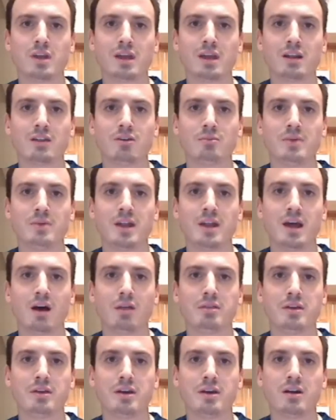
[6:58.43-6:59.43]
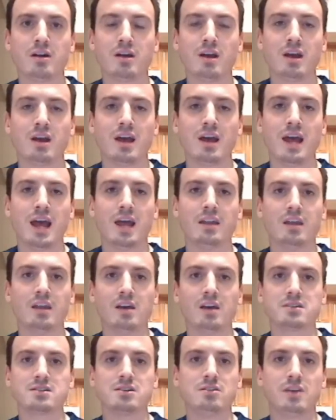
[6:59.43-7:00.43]
get a little bit healthier, and
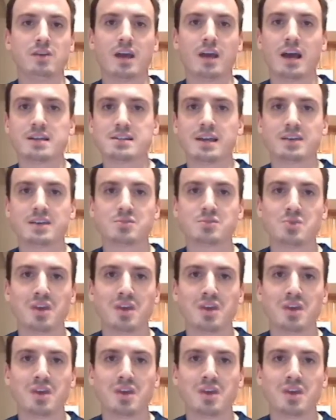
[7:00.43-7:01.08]
I'll see you guys next